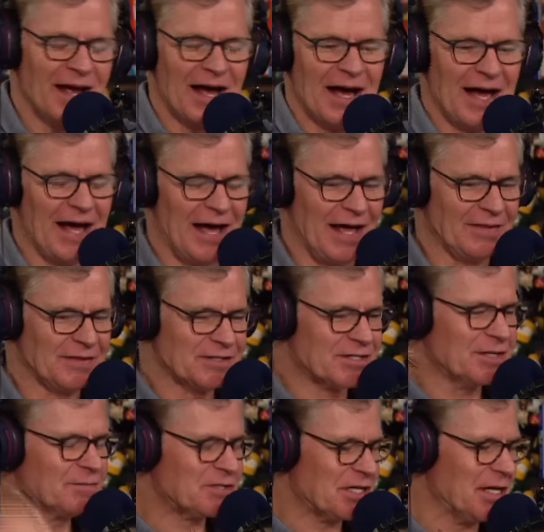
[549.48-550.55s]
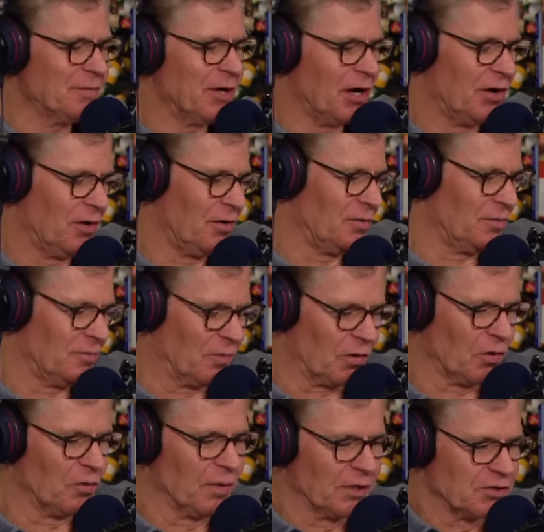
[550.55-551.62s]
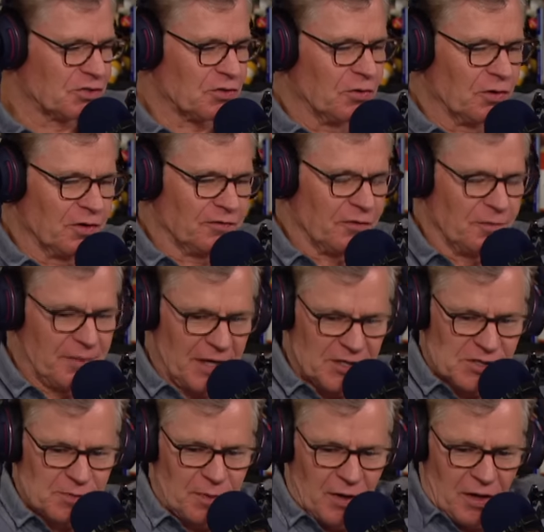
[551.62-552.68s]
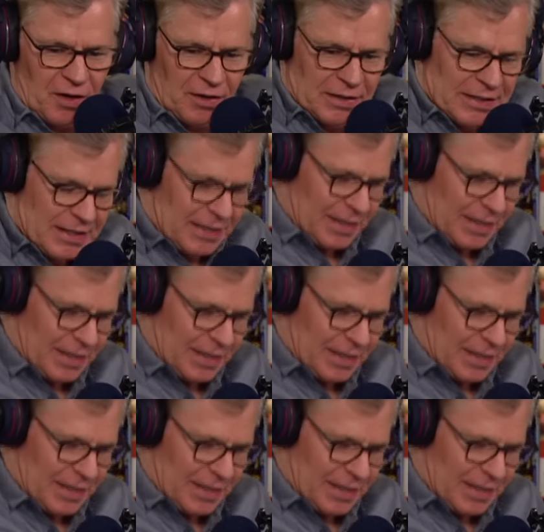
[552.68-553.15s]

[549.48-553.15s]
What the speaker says: The Tim Tebow whirlwind tour for baseball.